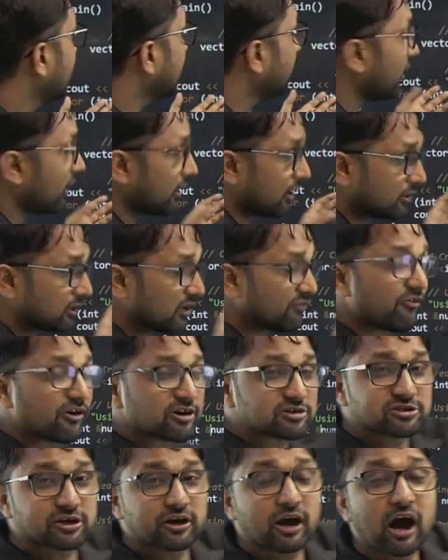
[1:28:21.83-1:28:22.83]
another
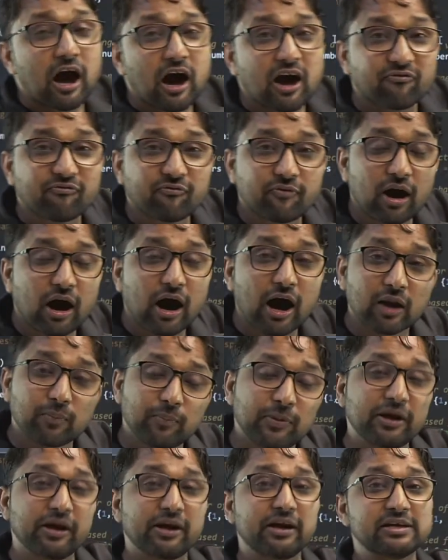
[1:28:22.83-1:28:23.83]
function, R
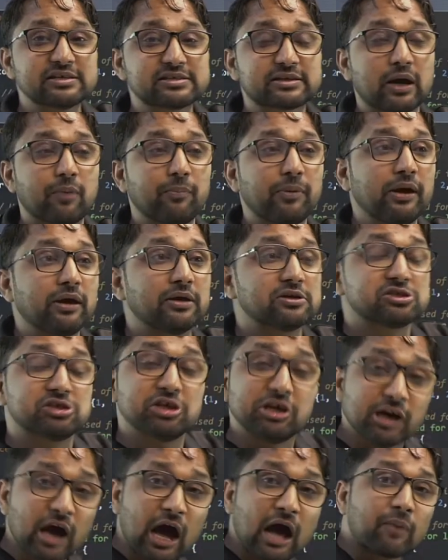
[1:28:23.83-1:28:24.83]
begin is coming,
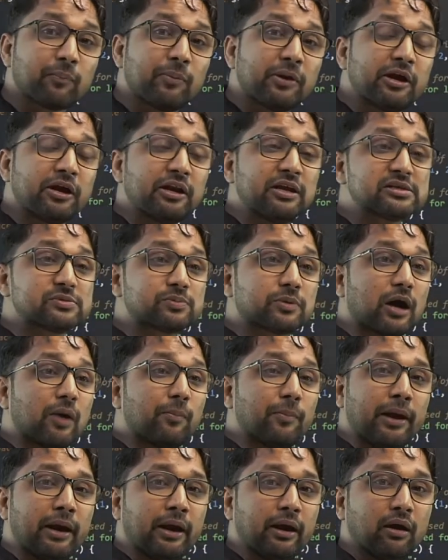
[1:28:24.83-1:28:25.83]
CR begin is
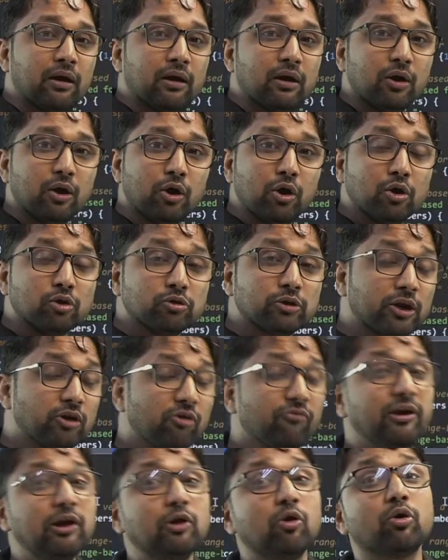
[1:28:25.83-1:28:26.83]
coming. Then you
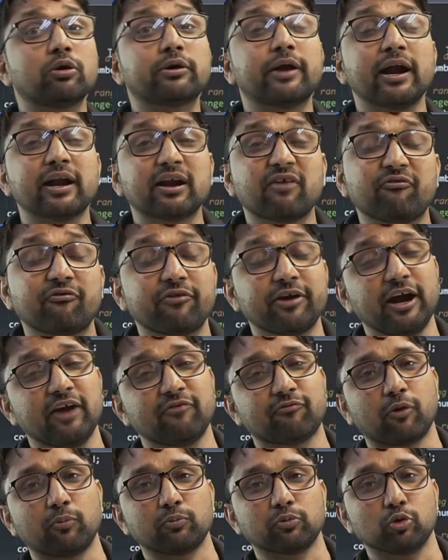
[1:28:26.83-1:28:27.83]
will not get afraid
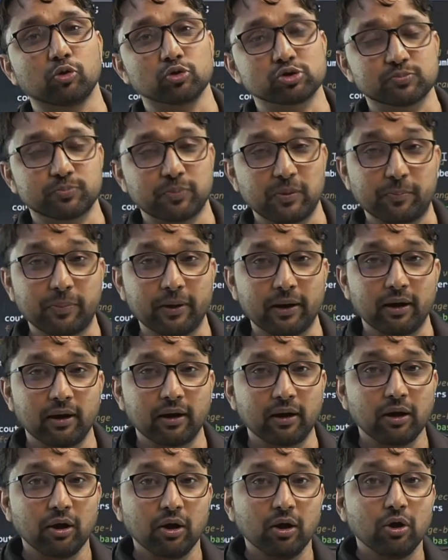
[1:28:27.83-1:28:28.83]
from those people
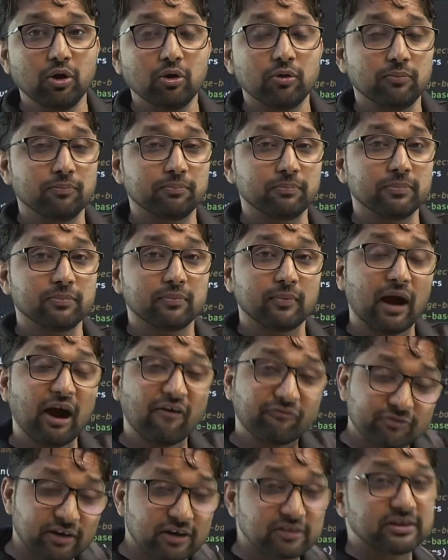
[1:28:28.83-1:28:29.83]

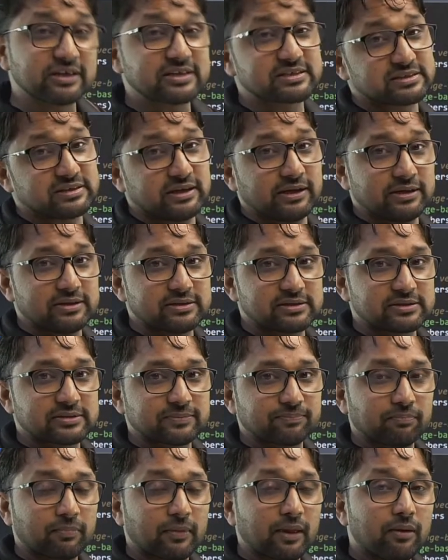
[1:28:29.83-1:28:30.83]
after this series.
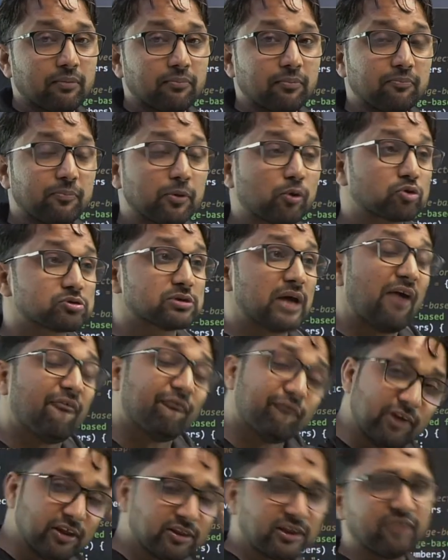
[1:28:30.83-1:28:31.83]
Because
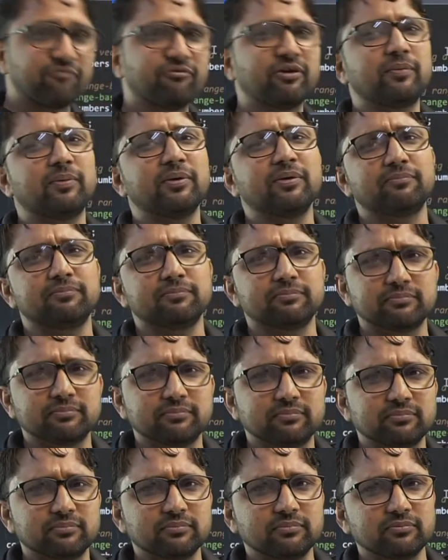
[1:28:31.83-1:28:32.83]
everything will be,
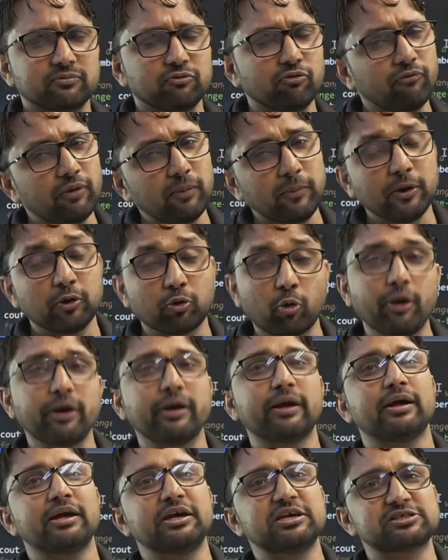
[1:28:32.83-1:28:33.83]
you will be
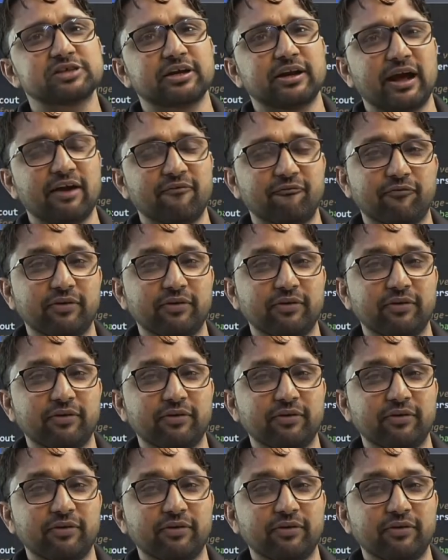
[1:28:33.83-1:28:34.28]
knowing each and